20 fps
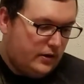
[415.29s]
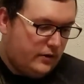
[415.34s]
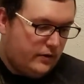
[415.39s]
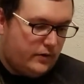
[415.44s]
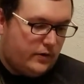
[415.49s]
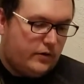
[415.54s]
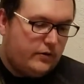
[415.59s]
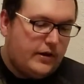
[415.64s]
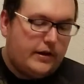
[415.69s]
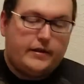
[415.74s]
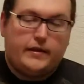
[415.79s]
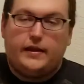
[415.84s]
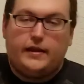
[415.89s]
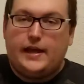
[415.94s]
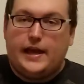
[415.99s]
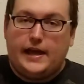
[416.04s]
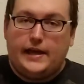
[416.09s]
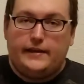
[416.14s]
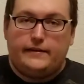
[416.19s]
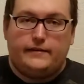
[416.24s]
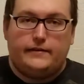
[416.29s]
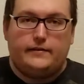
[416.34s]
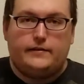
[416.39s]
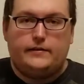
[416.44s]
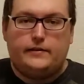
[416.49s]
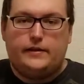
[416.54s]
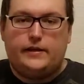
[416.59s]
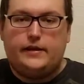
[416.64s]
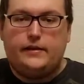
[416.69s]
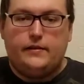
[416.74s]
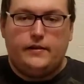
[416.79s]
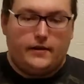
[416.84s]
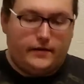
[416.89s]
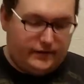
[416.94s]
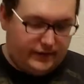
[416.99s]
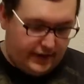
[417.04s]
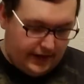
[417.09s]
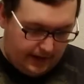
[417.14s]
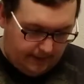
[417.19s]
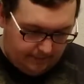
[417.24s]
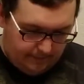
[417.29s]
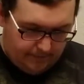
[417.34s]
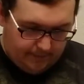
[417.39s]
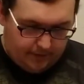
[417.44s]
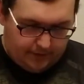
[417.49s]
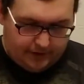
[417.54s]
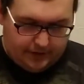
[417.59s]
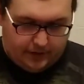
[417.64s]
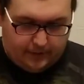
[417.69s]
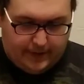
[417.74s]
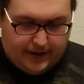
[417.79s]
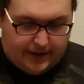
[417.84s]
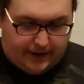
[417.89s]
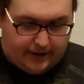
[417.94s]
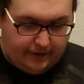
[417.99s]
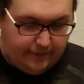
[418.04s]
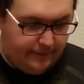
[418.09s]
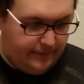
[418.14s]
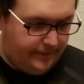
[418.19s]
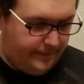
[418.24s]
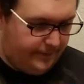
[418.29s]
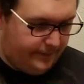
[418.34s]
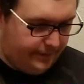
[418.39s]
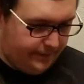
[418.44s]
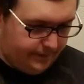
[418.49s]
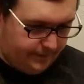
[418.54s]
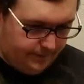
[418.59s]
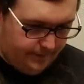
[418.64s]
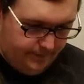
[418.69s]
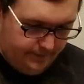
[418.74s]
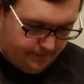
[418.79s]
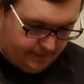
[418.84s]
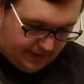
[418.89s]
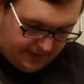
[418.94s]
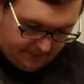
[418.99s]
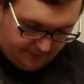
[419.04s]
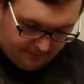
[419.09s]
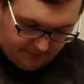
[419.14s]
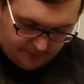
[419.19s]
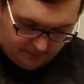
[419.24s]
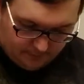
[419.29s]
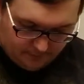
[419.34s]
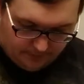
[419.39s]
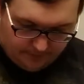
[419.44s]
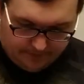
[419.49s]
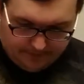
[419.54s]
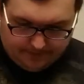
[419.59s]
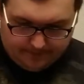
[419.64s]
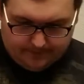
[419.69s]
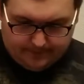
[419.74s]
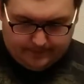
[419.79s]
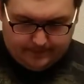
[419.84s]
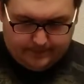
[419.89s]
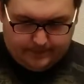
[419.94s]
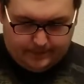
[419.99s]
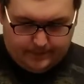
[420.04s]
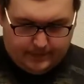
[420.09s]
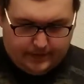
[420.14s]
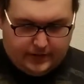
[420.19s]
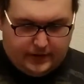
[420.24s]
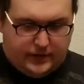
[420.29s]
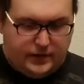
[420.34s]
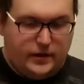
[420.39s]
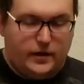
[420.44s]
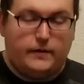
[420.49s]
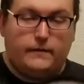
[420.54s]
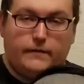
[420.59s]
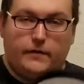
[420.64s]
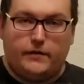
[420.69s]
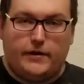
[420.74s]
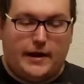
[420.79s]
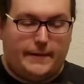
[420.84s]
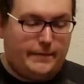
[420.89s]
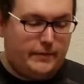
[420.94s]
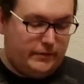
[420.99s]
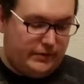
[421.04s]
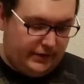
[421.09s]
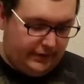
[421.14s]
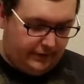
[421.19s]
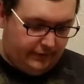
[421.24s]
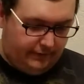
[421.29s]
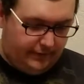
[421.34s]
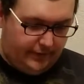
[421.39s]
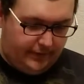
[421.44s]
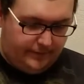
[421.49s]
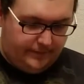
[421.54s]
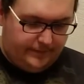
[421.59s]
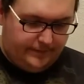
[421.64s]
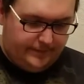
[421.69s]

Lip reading: So that's 8 in this Gamefolio bag. That's pretty cool. Very happy with this so far.